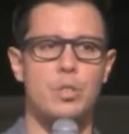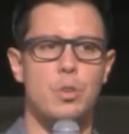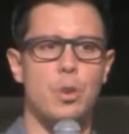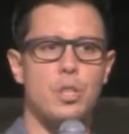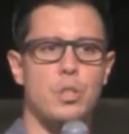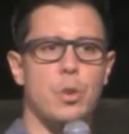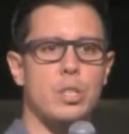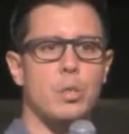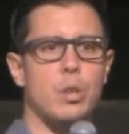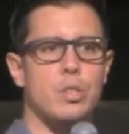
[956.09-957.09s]
noise,
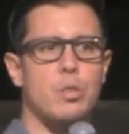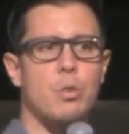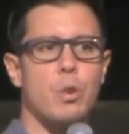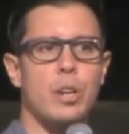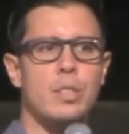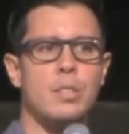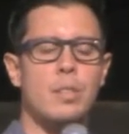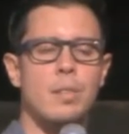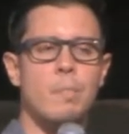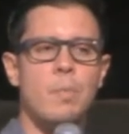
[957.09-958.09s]
noise, noise, noise,
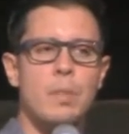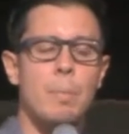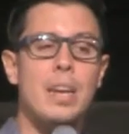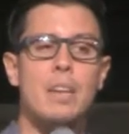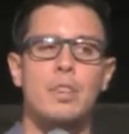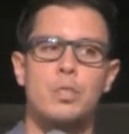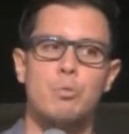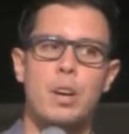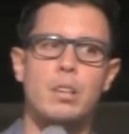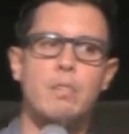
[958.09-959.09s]
many of us
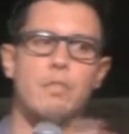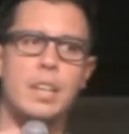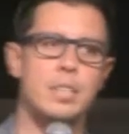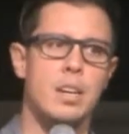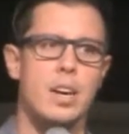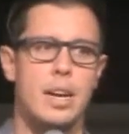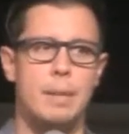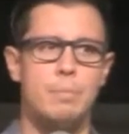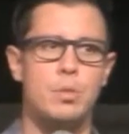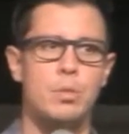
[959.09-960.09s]
rarely find
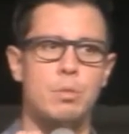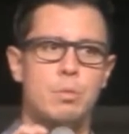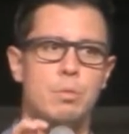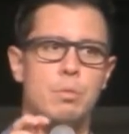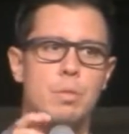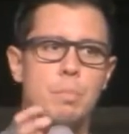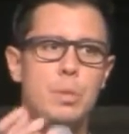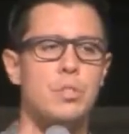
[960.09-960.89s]
time to be